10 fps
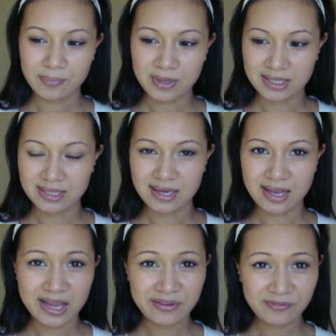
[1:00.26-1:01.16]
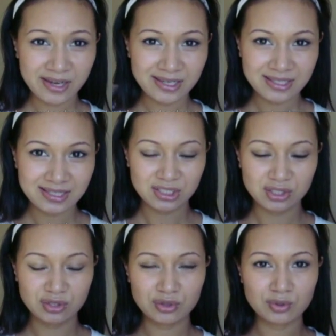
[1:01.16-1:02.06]
But I find it
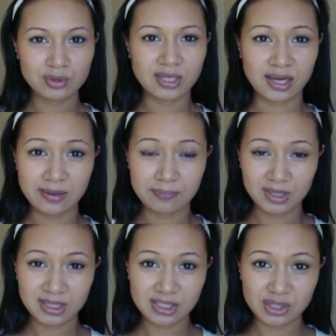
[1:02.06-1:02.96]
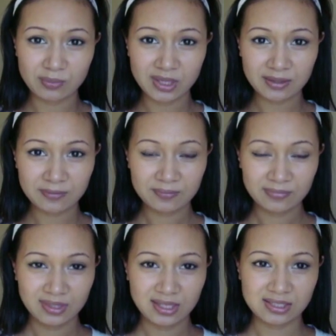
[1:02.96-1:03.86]
too time consuming,
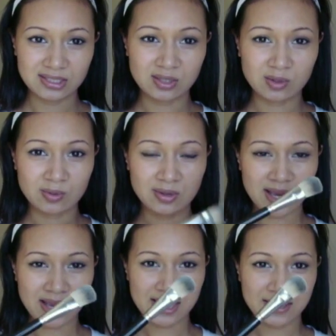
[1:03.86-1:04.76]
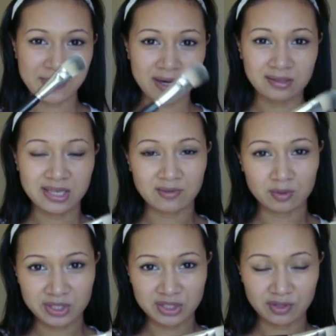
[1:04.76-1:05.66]
so I barely
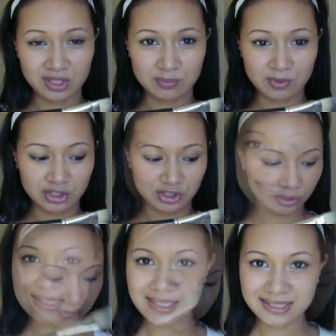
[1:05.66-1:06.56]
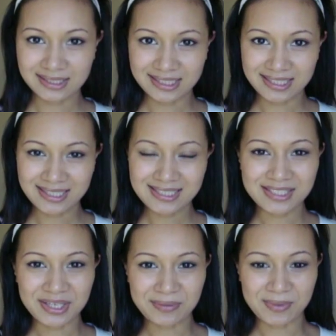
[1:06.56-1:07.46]
ever reach for this brush. Secondly, let's
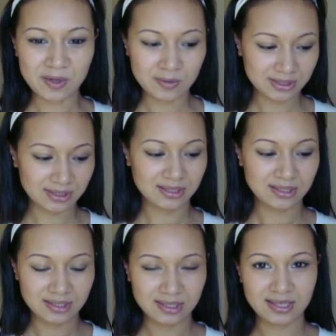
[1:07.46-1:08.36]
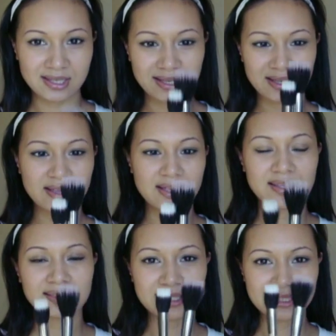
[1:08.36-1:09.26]
talk about
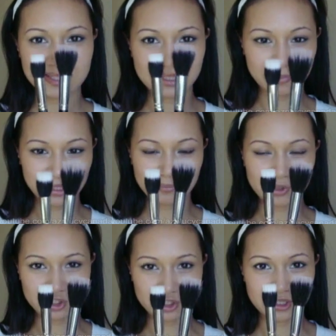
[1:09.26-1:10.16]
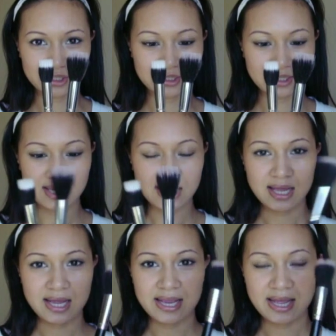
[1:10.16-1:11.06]
the stippling brushes.
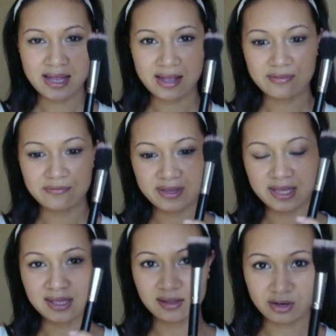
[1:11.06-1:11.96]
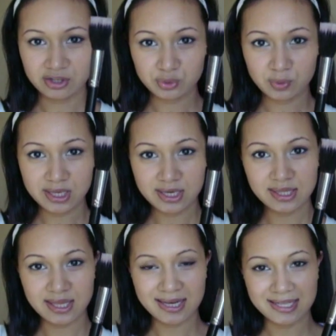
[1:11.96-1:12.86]
I have a large
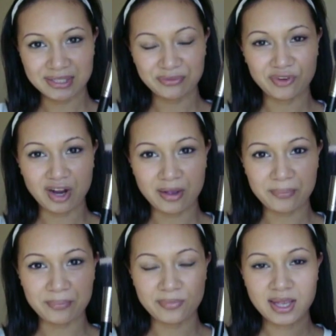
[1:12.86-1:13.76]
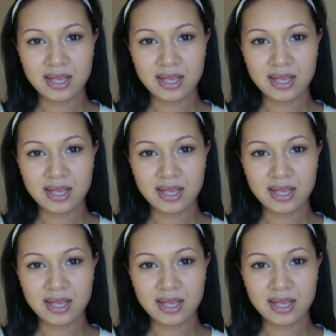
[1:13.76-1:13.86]
one that is from